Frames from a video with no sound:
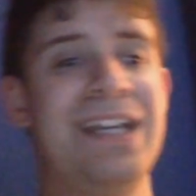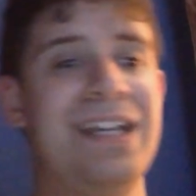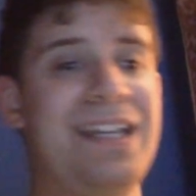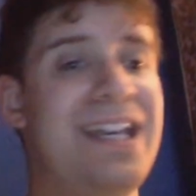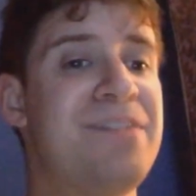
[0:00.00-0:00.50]

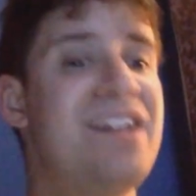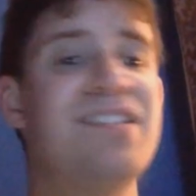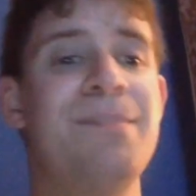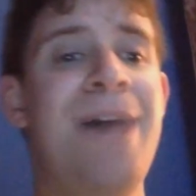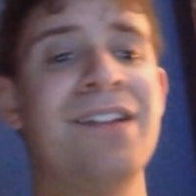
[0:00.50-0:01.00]
He ended up saying
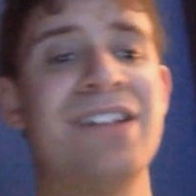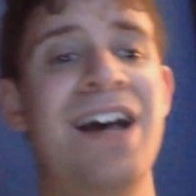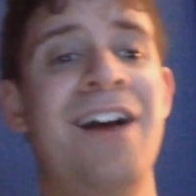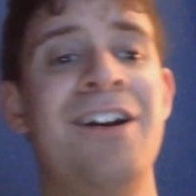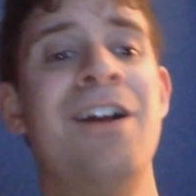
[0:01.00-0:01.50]
to
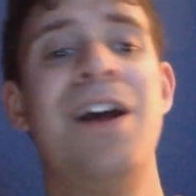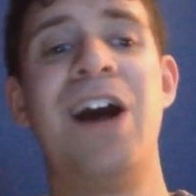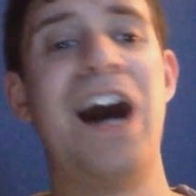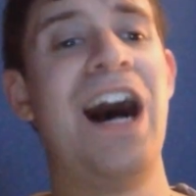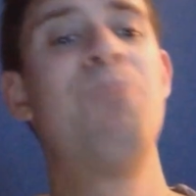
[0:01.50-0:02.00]
McIntyre
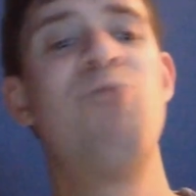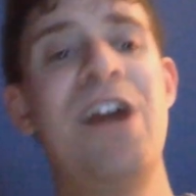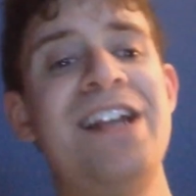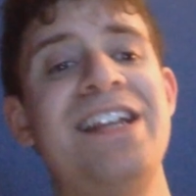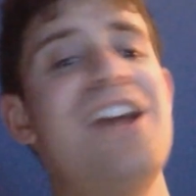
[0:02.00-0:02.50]
I'm
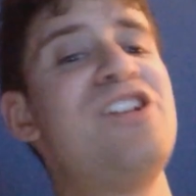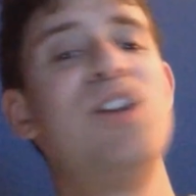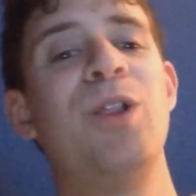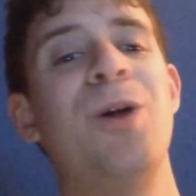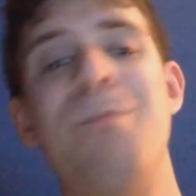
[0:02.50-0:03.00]
right here,
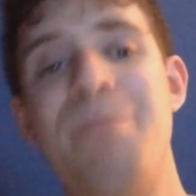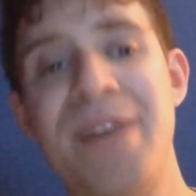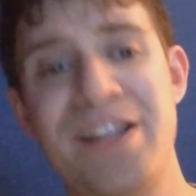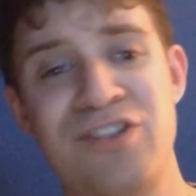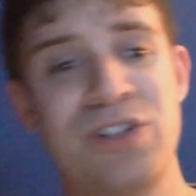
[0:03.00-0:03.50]
you little
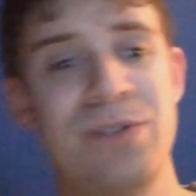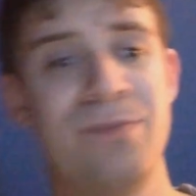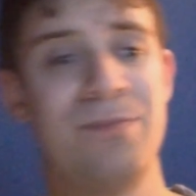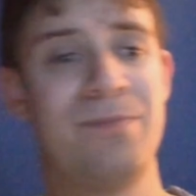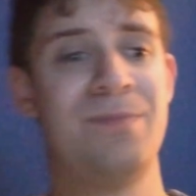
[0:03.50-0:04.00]
bitch.
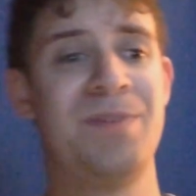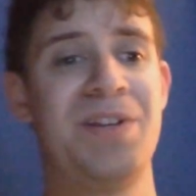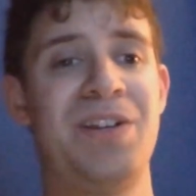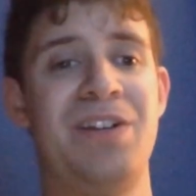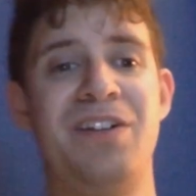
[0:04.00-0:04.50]

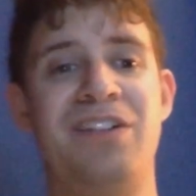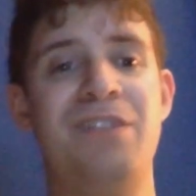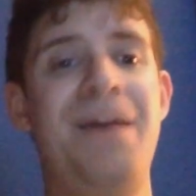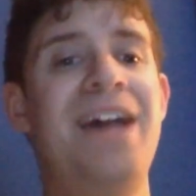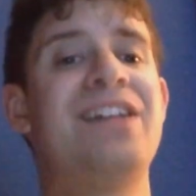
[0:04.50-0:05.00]
So
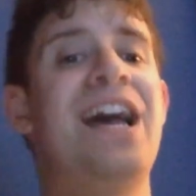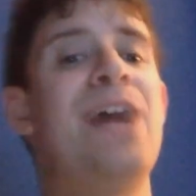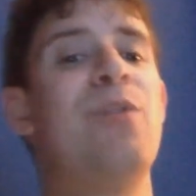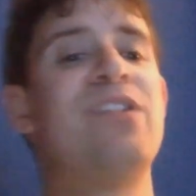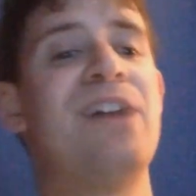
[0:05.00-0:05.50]
McIntyre
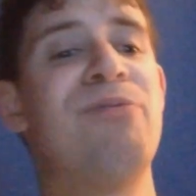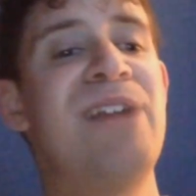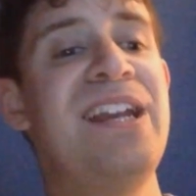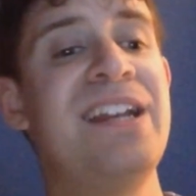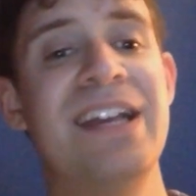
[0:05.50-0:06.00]
was
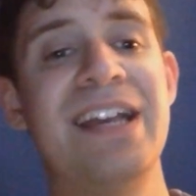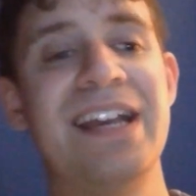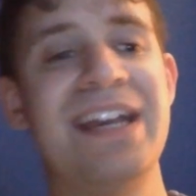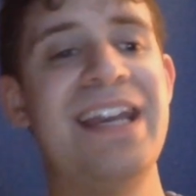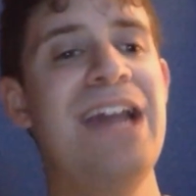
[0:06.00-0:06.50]
irate.
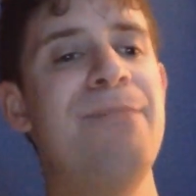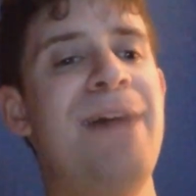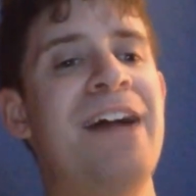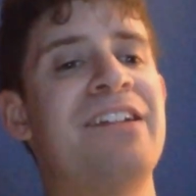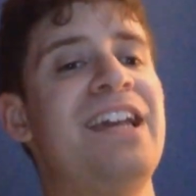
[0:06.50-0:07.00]
He headed
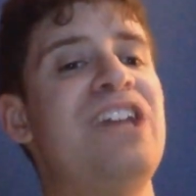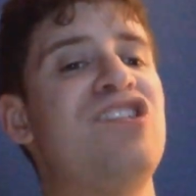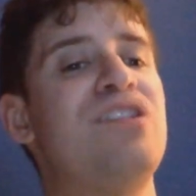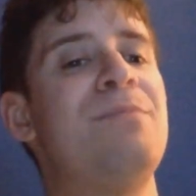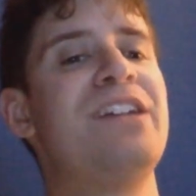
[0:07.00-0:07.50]

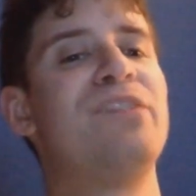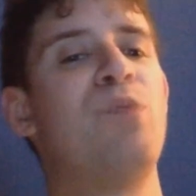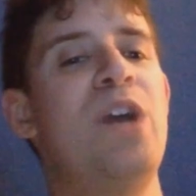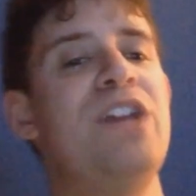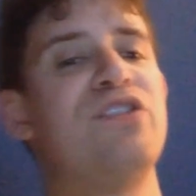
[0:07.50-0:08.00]
backstage to make his
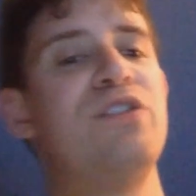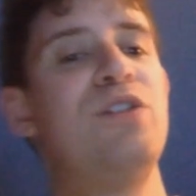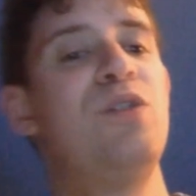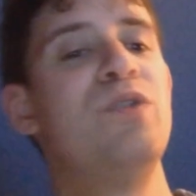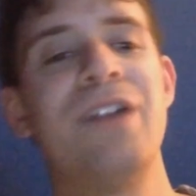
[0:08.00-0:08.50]
way
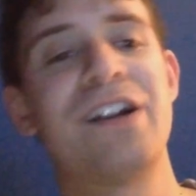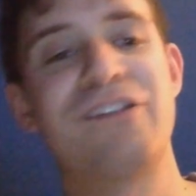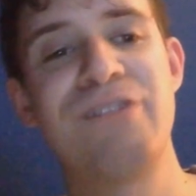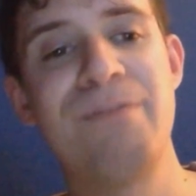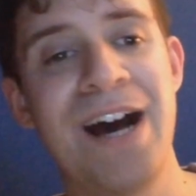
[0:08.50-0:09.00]
to the
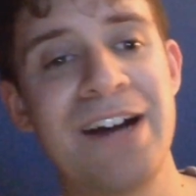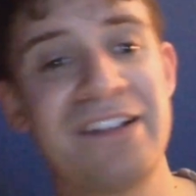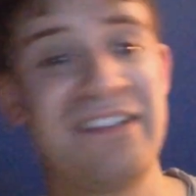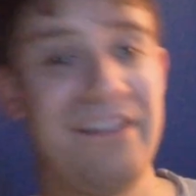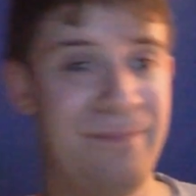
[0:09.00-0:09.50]
luxury box.